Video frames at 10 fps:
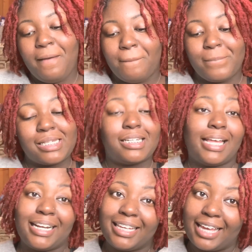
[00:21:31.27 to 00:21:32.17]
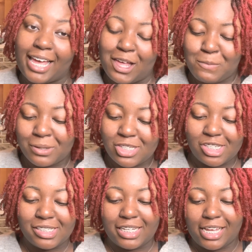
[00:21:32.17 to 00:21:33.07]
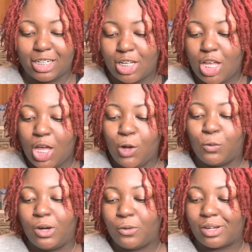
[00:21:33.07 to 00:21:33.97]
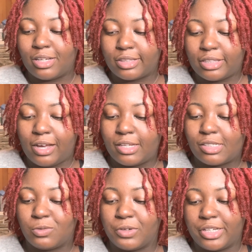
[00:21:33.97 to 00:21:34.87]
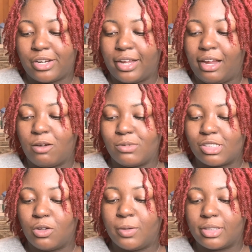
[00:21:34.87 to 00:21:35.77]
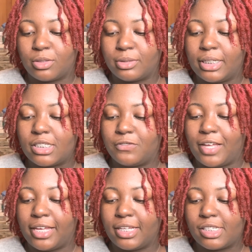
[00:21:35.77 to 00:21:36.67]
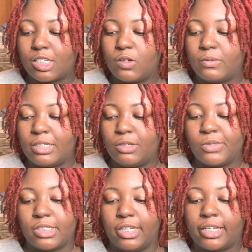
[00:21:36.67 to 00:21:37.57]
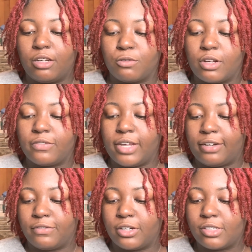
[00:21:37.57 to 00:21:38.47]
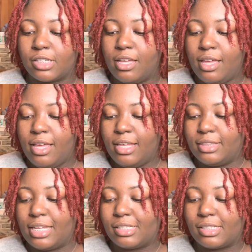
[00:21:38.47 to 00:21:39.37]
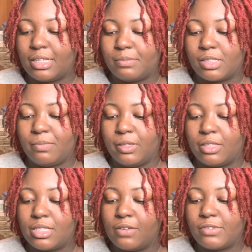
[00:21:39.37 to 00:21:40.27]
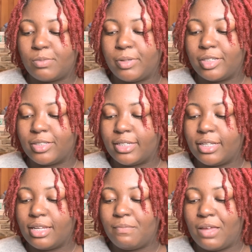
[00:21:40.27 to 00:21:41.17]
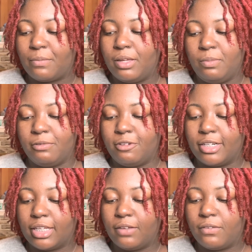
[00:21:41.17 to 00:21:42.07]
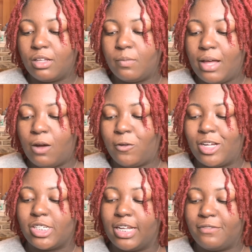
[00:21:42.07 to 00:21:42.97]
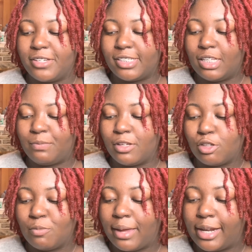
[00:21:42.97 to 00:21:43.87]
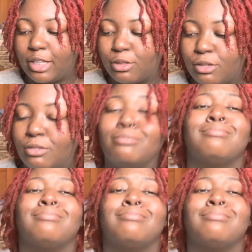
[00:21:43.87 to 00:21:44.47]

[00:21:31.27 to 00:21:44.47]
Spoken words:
Miss Lady Cap, she said, what were your thoughts when your hair was going through each phase, when it was looking rough at first? That seems to be the toughest period and make people want to give up. I watched every step and you made it through.